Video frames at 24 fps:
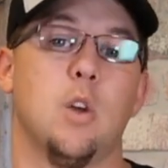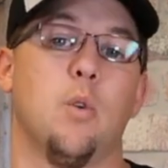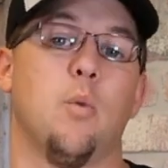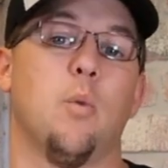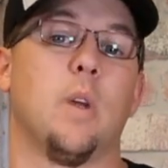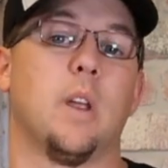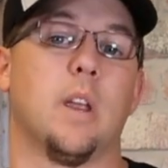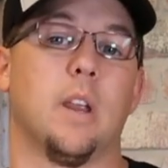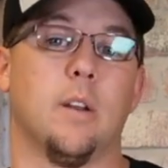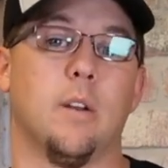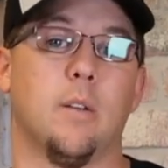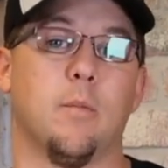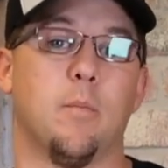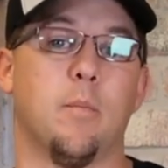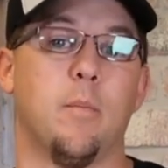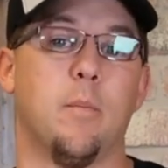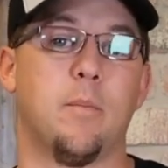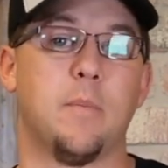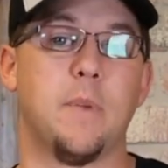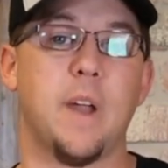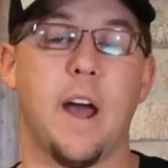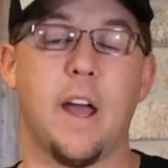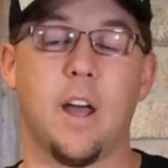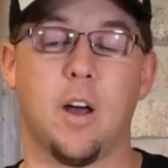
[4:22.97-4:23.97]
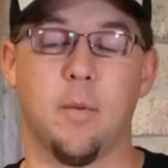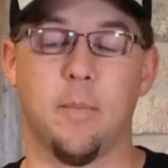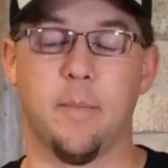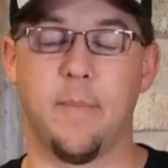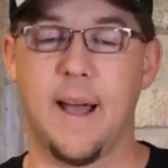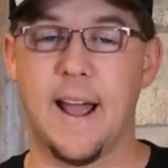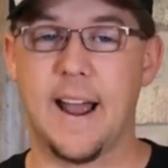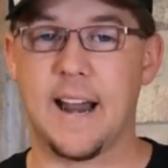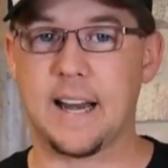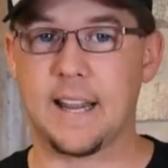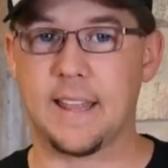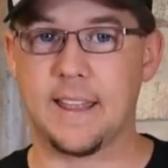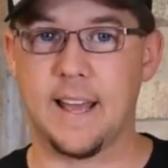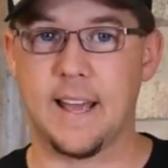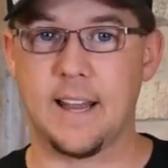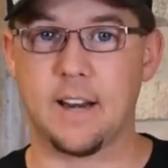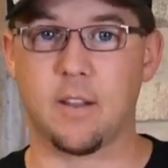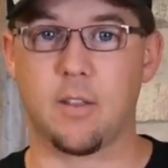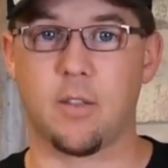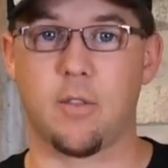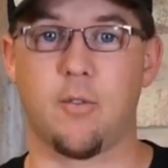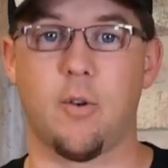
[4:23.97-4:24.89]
We can dial back that